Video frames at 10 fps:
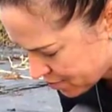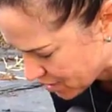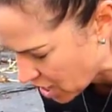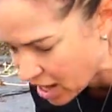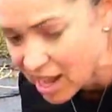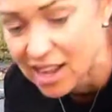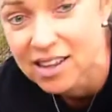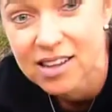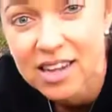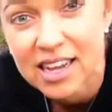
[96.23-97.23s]
Aha!
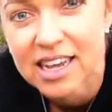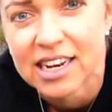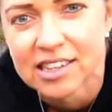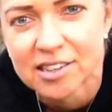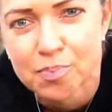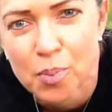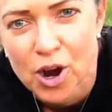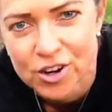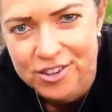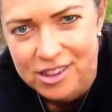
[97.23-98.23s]
And it's
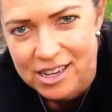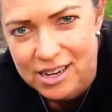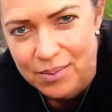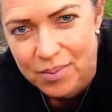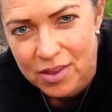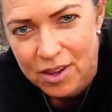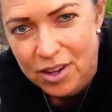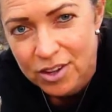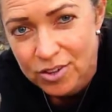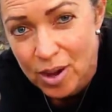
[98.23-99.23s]
parsley.
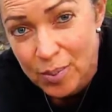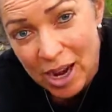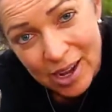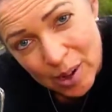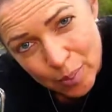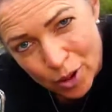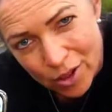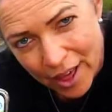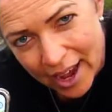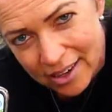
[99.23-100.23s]
So I'm not going to
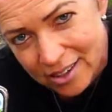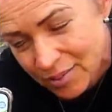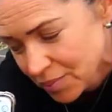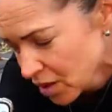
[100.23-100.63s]
pull that.